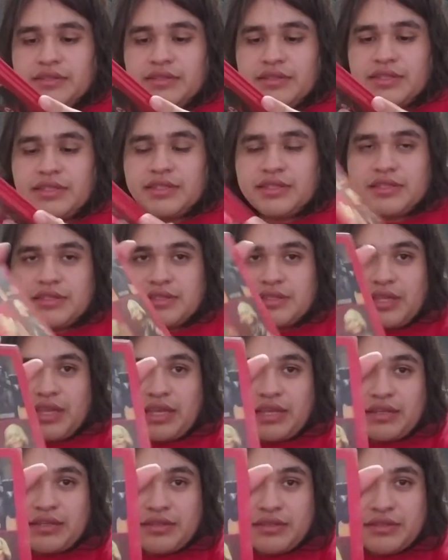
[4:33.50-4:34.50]
it's just
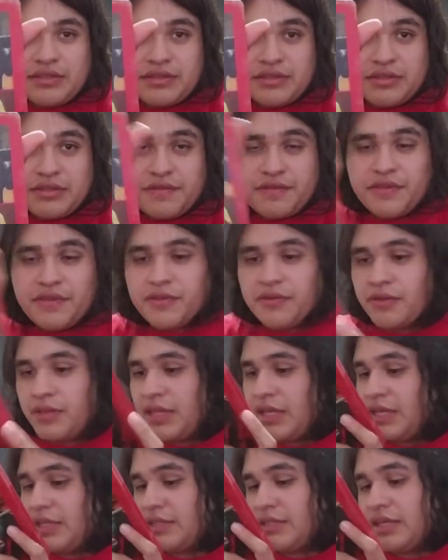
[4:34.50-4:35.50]
like a few
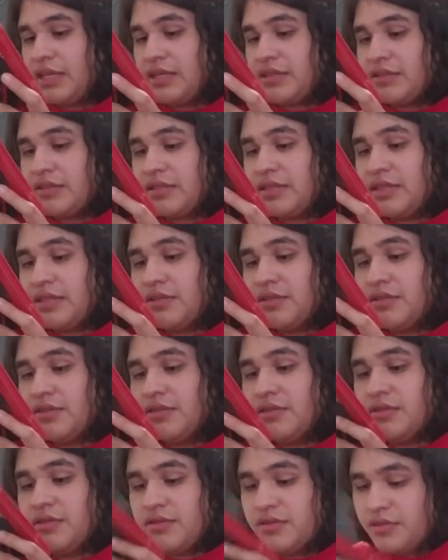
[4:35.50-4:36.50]
things and a sticker.
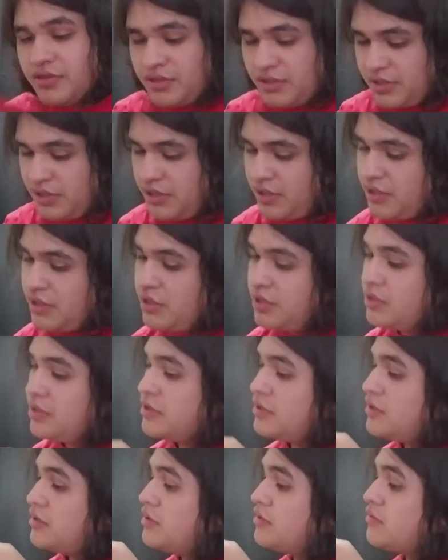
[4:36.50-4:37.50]

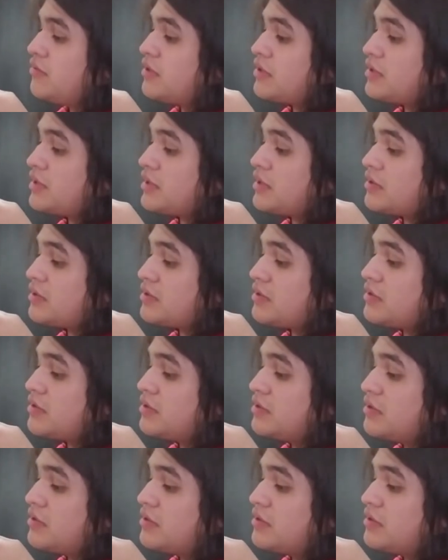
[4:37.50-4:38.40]
What is this?